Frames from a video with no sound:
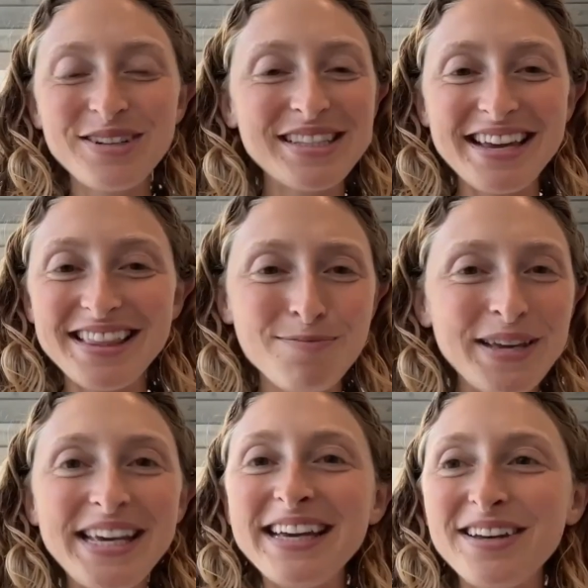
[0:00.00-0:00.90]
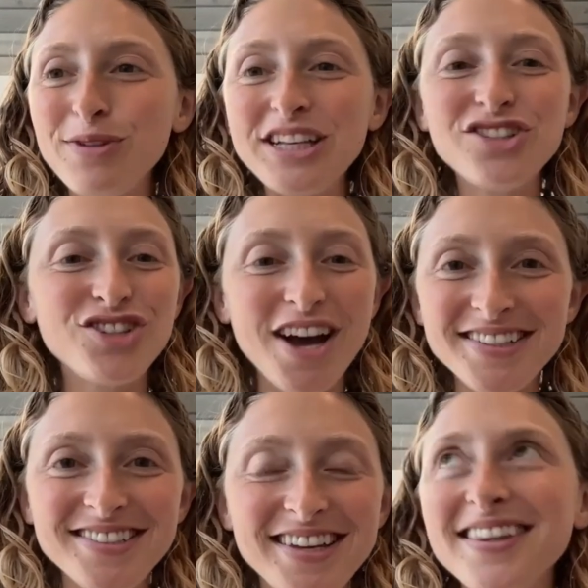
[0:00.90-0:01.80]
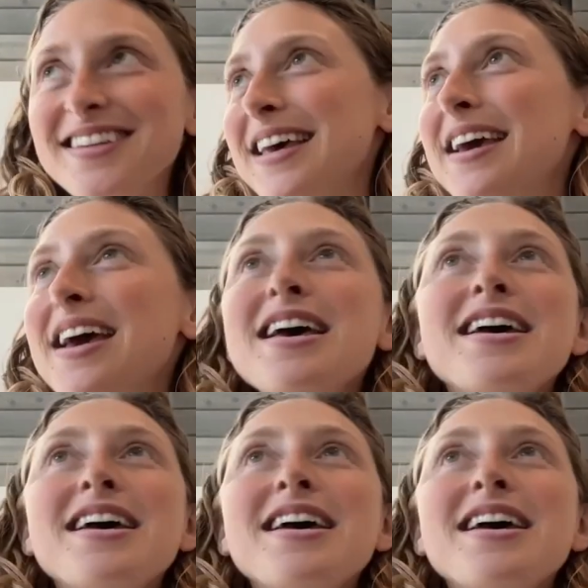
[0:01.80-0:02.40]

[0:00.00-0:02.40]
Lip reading: it was like we had just done this like